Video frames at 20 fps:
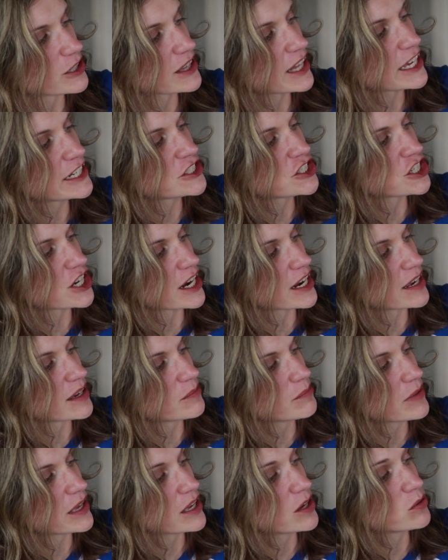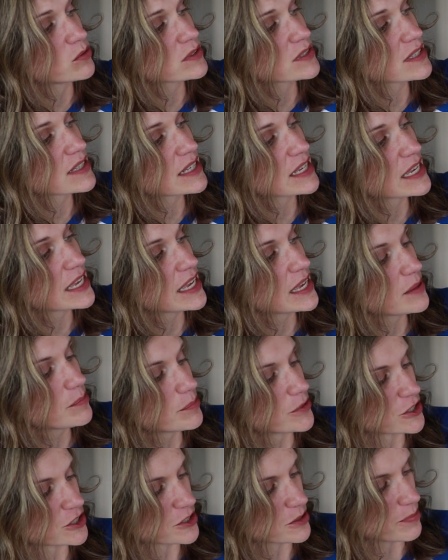liked jam, it was the
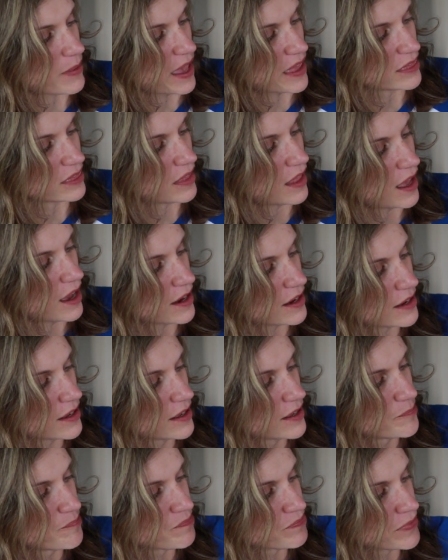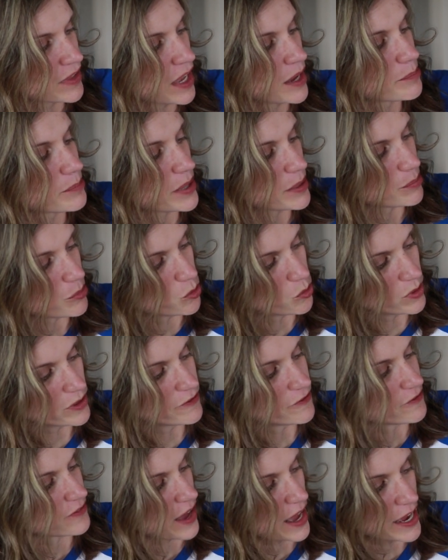keeper's bad luck. People would
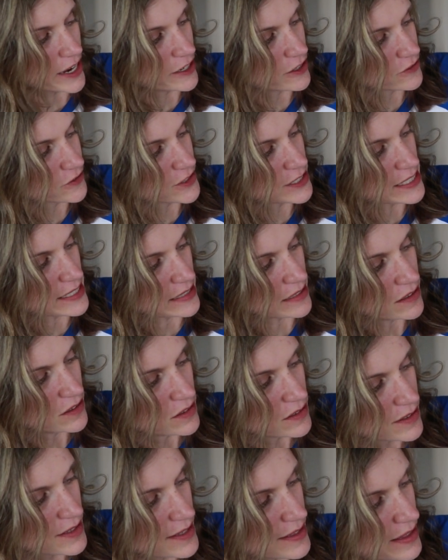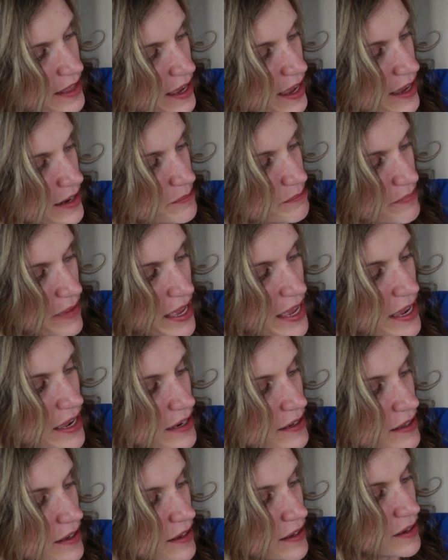fight over deals they had
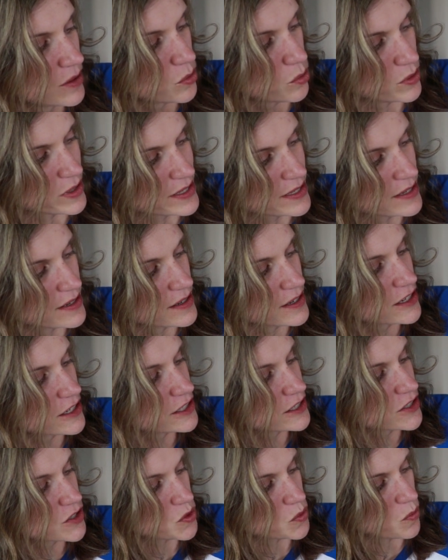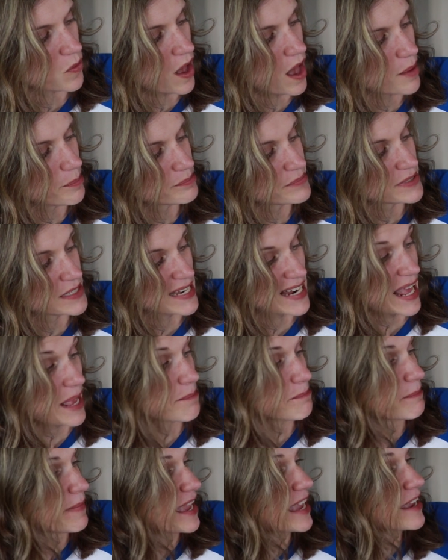made. Was it a good swap? Did I
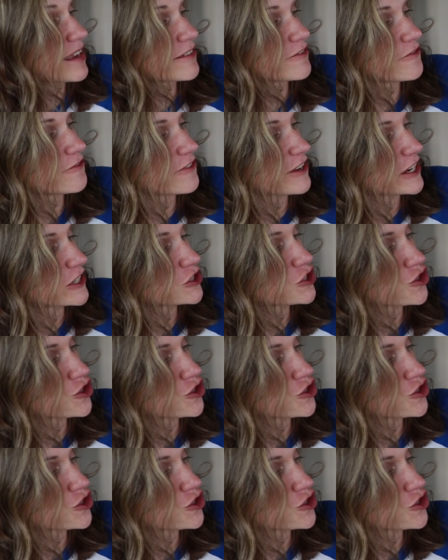make a fair